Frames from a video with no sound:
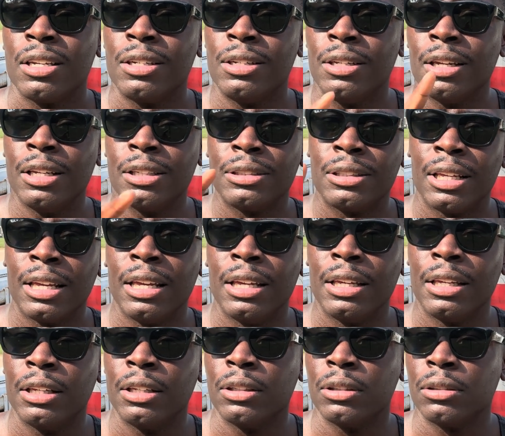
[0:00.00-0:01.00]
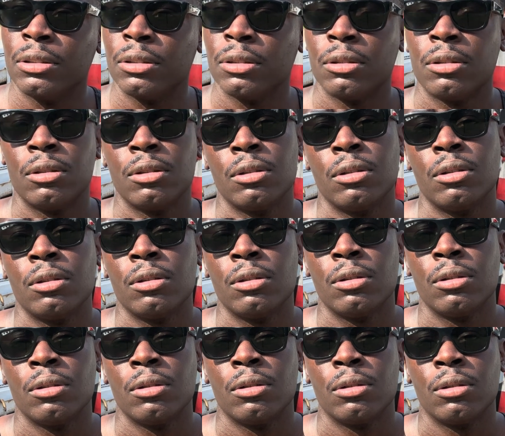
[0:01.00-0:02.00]
This is
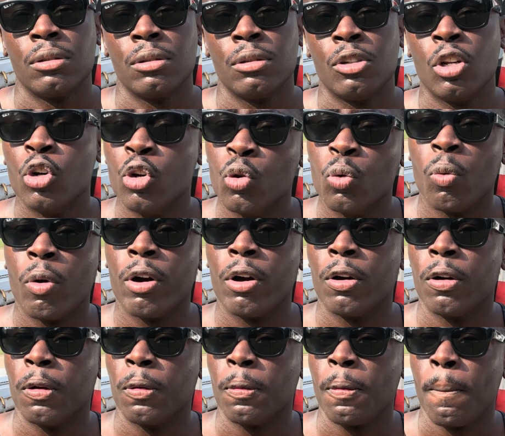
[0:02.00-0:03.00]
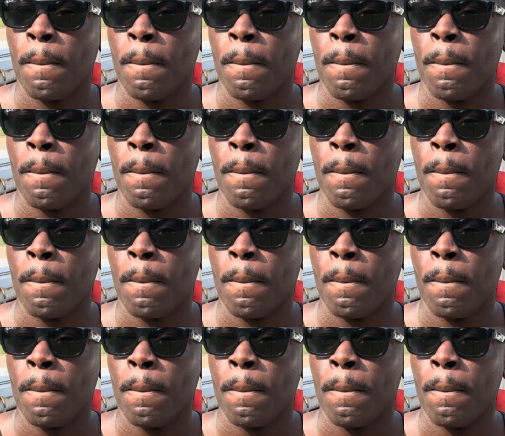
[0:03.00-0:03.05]
the new world.